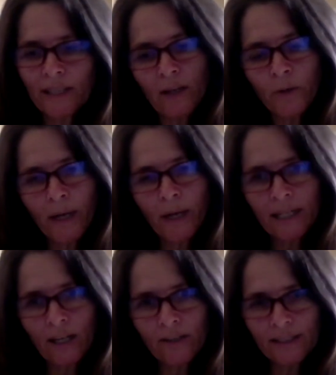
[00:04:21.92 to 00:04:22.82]
that are quite
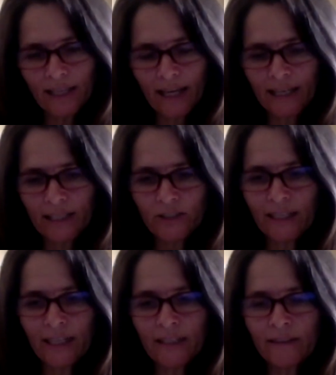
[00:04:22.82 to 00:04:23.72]
close in age,
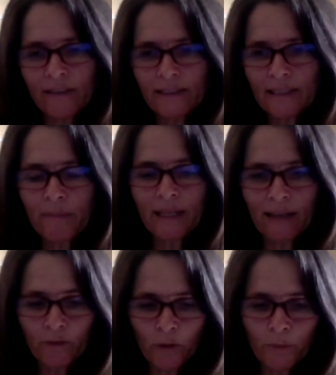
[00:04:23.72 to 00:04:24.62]
then something
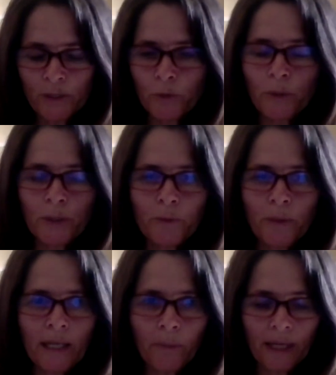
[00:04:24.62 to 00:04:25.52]
like Footprints works
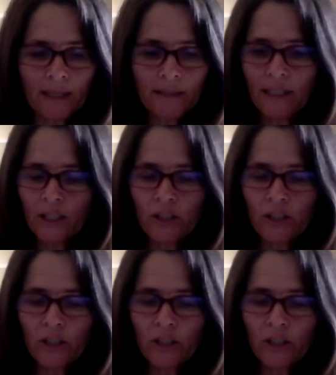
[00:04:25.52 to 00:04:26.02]
really well.